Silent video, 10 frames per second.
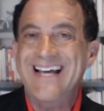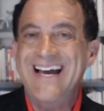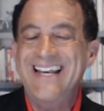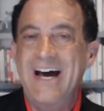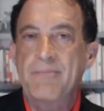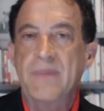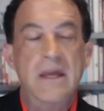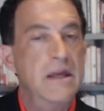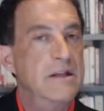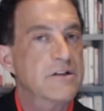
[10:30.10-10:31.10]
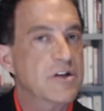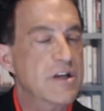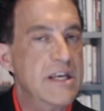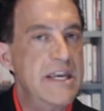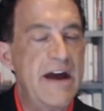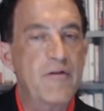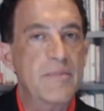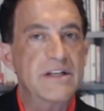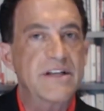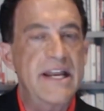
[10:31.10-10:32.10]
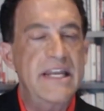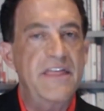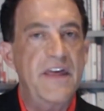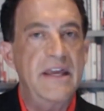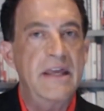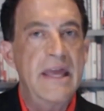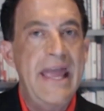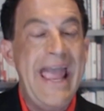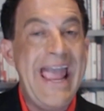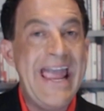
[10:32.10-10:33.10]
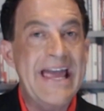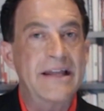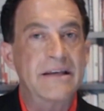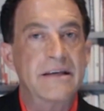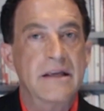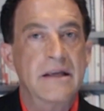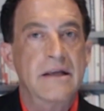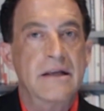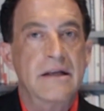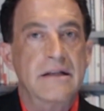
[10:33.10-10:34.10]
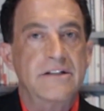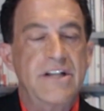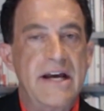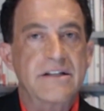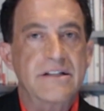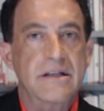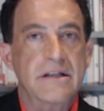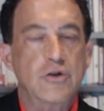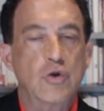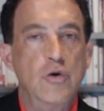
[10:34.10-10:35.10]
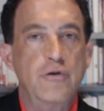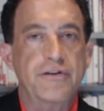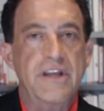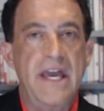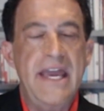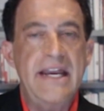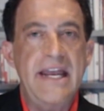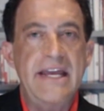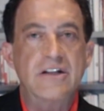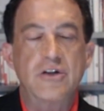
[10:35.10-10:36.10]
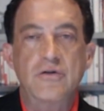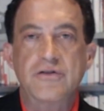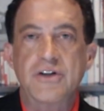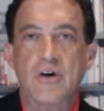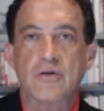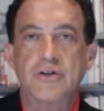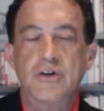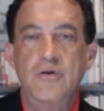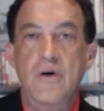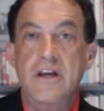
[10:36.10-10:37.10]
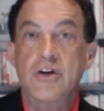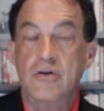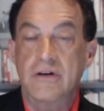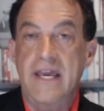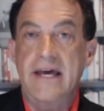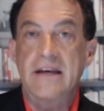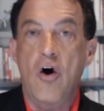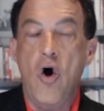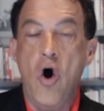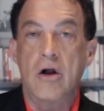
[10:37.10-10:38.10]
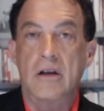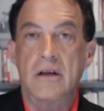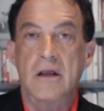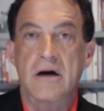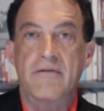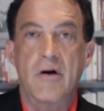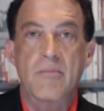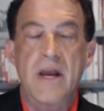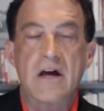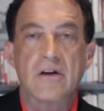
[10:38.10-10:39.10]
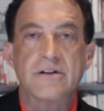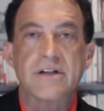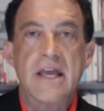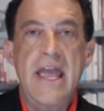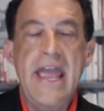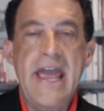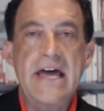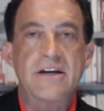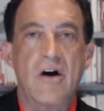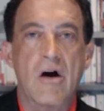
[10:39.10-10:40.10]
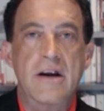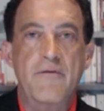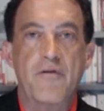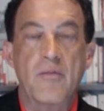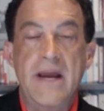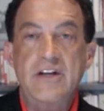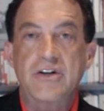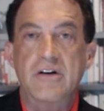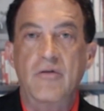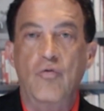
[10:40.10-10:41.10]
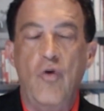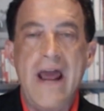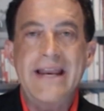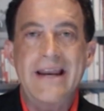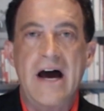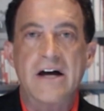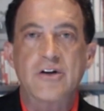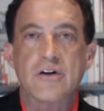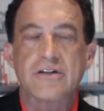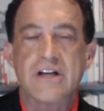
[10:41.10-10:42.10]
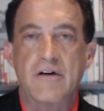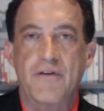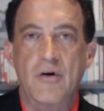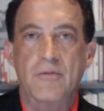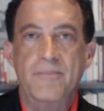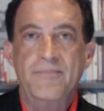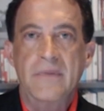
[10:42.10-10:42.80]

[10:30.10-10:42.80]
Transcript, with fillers: sign up so you never miss anything. And text truth to 88202. You'll get all of our mailers and our information right on your cell phone.